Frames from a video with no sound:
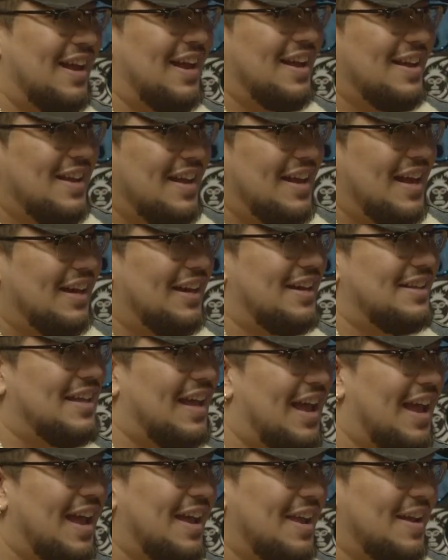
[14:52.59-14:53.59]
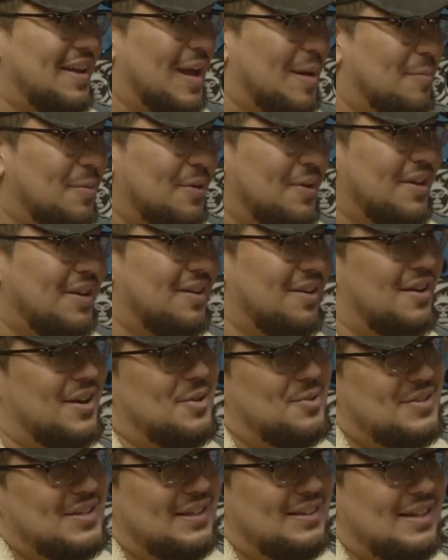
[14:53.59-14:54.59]
and then I got the hat and I put it on. It
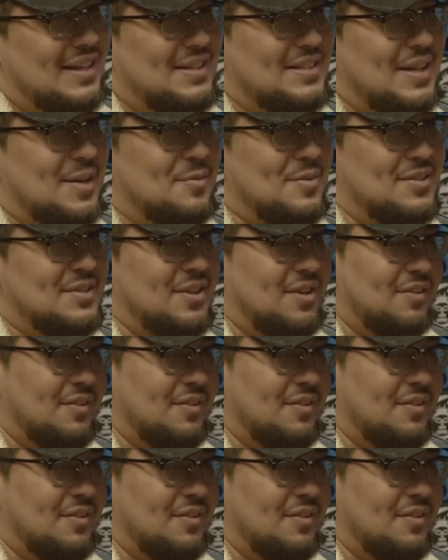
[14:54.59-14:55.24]
was like that type of stuff.